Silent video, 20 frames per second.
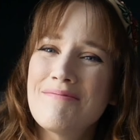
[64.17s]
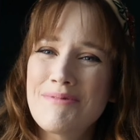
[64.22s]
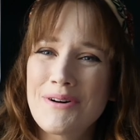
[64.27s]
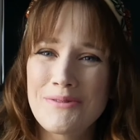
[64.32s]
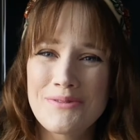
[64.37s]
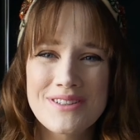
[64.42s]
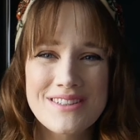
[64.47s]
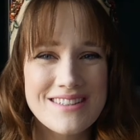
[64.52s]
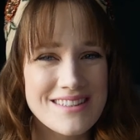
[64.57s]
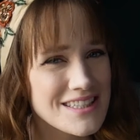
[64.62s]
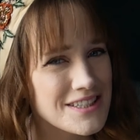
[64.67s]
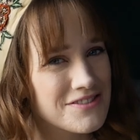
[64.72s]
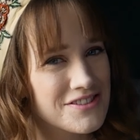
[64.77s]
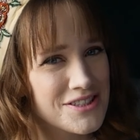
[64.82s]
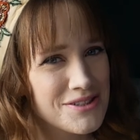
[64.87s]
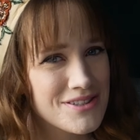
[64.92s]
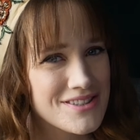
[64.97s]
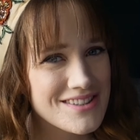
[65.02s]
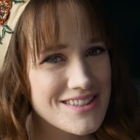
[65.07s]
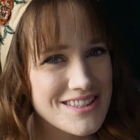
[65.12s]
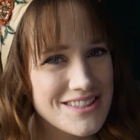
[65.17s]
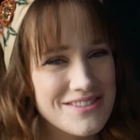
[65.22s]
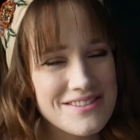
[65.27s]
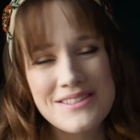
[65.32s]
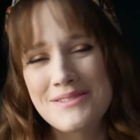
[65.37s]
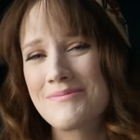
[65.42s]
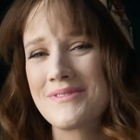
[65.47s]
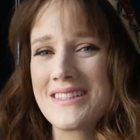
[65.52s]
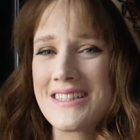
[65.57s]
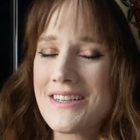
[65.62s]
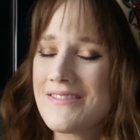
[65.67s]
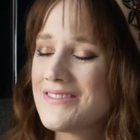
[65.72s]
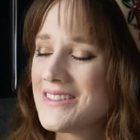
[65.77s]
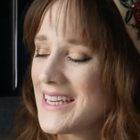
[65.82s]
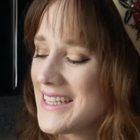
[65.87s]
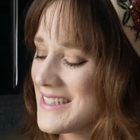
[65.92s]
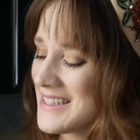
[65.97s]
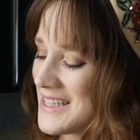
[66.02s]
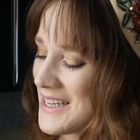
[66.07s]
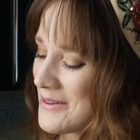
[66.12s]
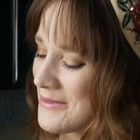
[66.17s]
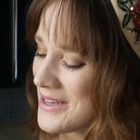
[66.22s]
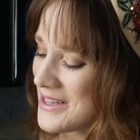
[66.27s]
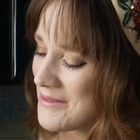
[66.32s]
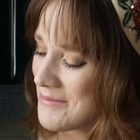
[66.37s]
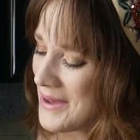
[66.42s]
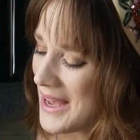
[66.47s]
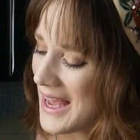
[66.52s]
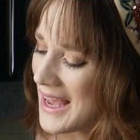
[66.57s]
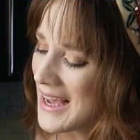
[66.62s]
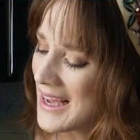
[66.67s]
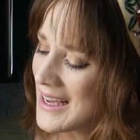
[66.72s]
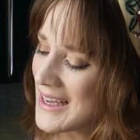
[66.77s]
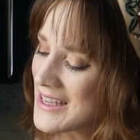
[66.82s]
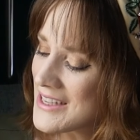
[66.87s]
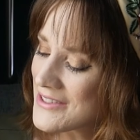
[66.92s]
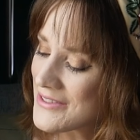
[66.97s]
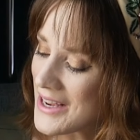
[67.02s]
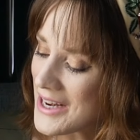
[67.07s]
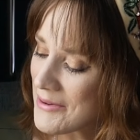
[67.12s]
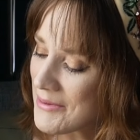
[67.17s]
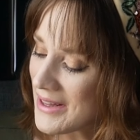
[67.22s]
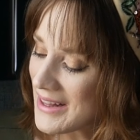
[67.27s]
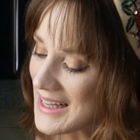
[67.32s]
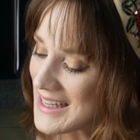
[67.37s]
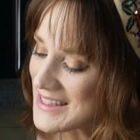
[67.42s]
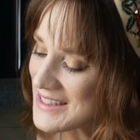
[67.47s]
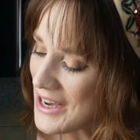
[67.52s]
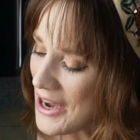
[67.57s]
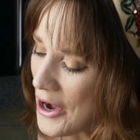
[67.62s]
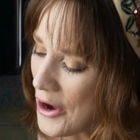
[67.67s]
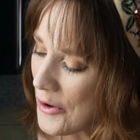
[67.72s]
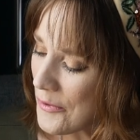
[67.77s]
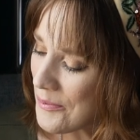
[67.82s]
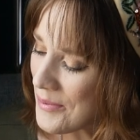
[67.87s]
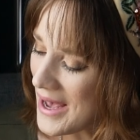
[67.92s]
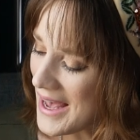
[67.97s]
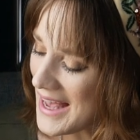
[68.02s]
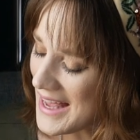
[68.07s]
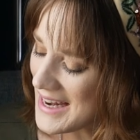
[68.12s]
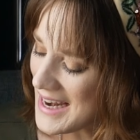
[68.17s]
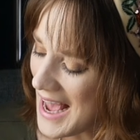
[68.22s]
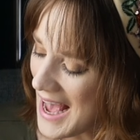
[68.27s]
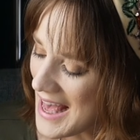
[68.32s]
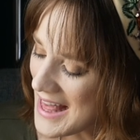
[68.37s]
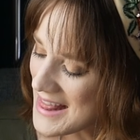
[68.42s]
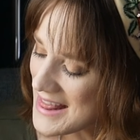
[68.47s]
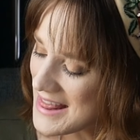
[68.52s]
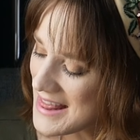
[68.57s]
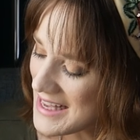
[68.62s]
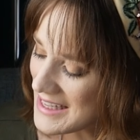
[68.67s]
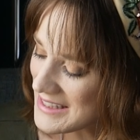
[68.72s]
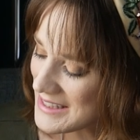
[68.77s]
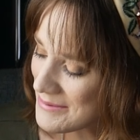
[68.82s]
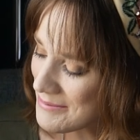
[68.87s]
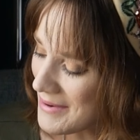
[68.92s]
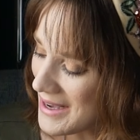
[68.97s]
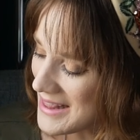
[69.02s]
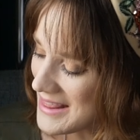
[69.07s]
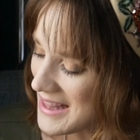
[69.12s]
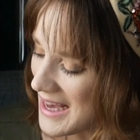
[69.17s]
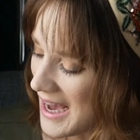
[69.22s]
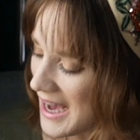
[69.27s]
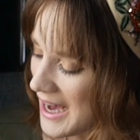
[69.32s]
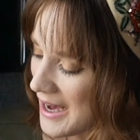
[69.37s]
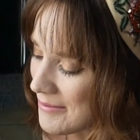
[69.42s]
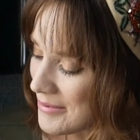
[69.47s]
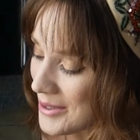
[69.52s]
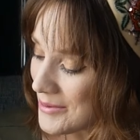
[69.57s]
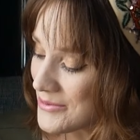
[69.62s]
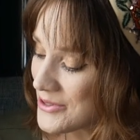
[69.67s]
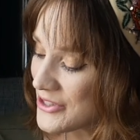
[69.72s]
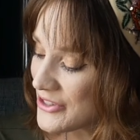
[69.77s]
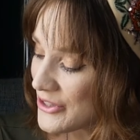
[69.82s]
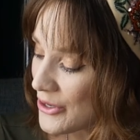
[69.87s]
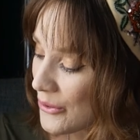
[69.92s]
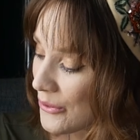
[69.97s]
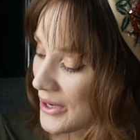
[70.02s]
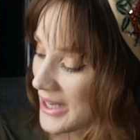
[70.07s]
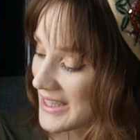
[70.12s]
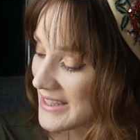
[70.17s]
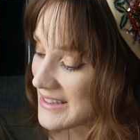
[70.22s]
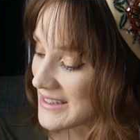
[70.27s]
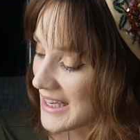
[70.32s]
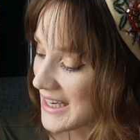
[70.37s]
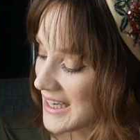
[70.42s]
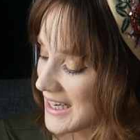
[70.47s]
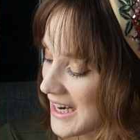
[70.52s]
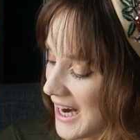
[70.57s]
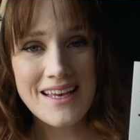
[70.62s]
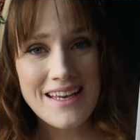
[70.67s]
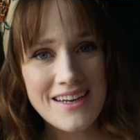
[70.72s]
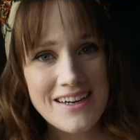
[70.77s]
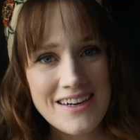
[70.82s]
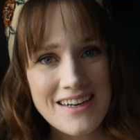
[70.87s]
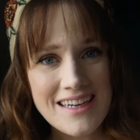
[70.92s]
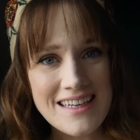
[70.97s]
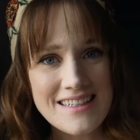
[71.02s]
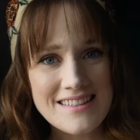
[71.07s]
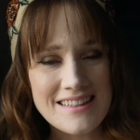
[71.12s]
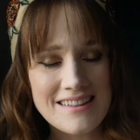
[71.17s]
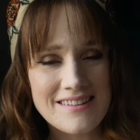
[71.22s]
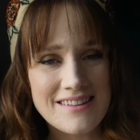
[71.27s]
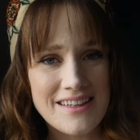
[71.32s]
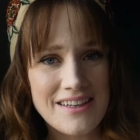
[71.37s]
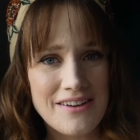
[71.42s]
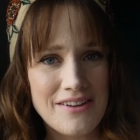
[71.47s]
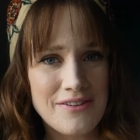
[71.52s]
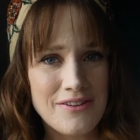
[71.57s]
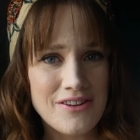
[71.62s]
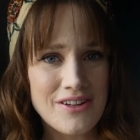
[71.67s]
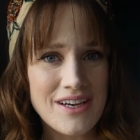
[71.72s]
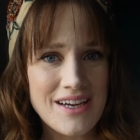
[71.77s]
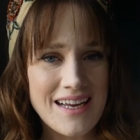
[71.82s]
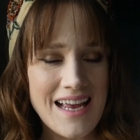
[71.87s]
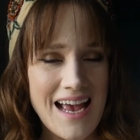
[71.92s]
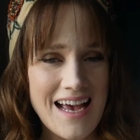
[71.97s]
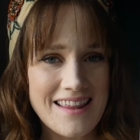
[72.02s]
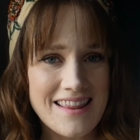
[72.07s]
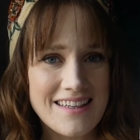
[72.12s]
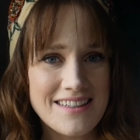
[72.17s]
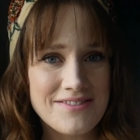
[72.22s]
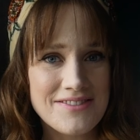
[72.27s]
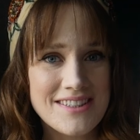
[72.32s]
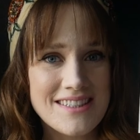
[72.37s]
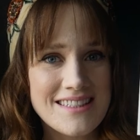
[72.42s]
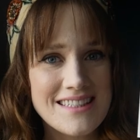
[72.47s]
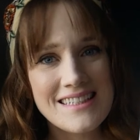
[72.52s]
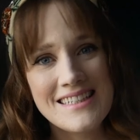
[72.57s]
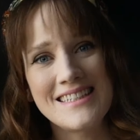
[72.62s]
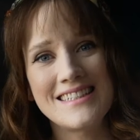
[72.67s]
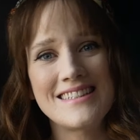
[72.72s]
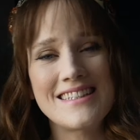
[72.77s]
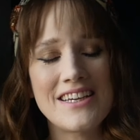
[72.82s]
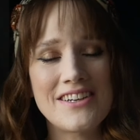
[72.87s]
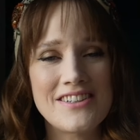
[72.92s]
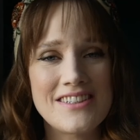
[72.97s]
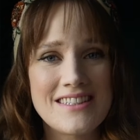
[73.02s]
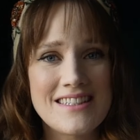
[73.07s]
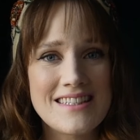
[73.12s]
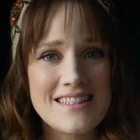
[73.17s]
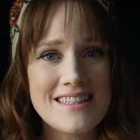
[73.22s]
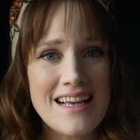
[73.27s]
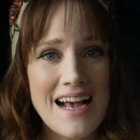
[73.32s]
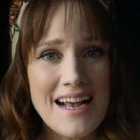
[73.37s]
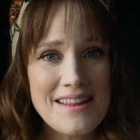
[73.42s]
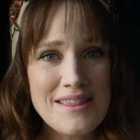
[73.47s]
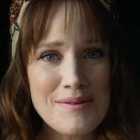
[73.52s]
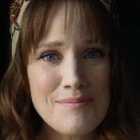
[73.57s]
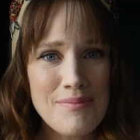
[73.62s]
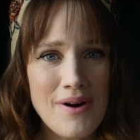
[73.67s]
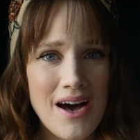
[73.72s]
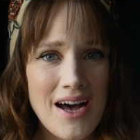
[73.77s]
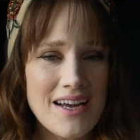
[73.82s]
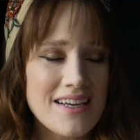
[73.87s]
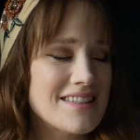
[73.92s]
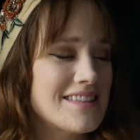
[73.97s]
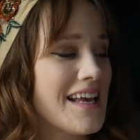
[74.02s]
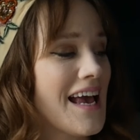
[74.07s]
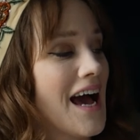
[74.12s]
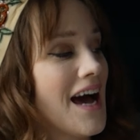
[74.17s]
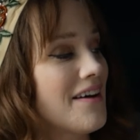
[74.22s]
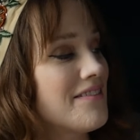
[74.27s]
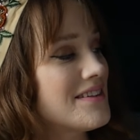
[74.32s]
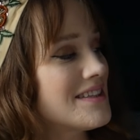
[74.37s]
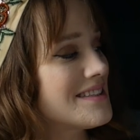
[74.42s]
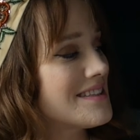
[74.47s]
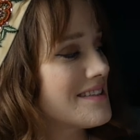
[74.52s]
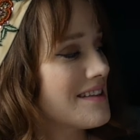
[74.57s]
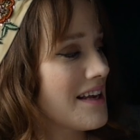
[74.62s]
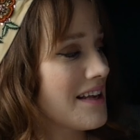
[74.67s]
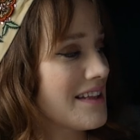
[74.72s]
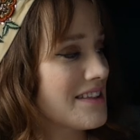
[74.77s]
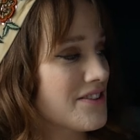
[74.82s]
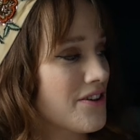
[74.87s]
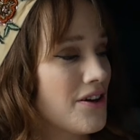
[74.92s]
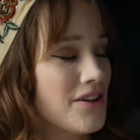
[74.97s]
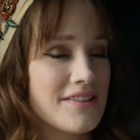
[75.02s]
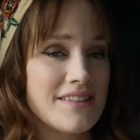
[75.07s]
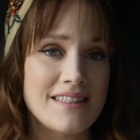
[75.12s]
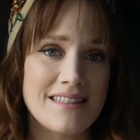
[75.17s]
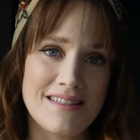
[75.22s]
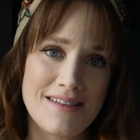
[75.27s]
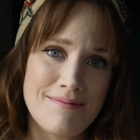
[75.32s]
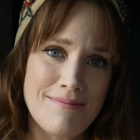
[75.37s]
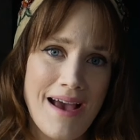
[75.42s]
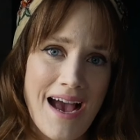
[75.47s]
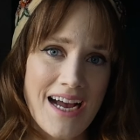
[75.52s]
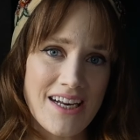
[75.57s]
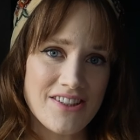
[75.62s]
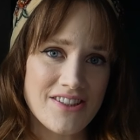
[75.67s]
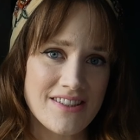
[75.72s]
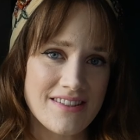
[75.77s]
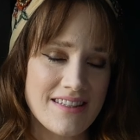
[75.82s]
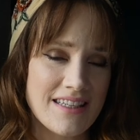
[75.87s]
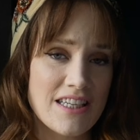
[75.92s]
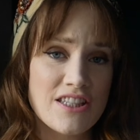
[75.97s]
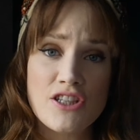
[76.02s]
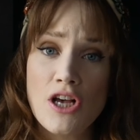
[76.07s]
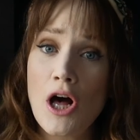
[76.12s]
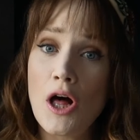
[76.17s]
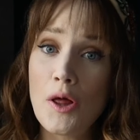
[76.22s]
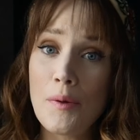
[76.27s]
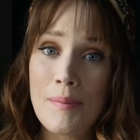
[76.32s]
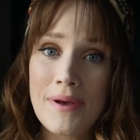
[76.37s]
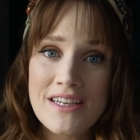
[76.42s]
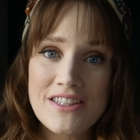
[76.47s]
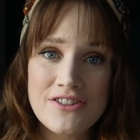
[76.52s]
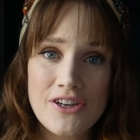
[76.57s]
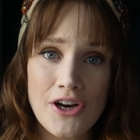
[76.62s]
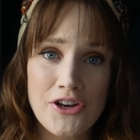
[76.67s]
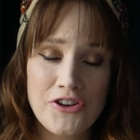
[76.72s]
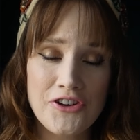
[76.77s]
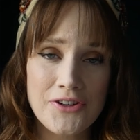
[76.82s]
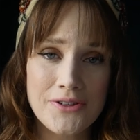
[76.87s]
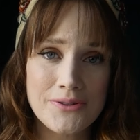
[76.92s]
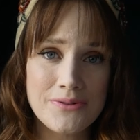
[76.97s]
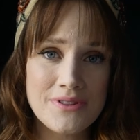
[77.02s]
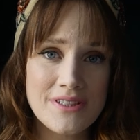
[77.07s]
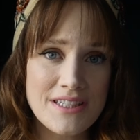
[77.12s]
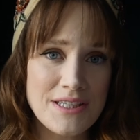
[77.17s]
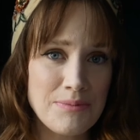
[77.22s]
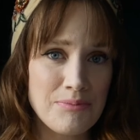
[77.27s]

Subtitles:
but we'll see if she wants to do some sniff testing with me. So anyway, let's open this month up. I'm so excited. Here is a little look at the different teas that are inside the box. They have this thing that's called tea matches, and it's all based on your own tea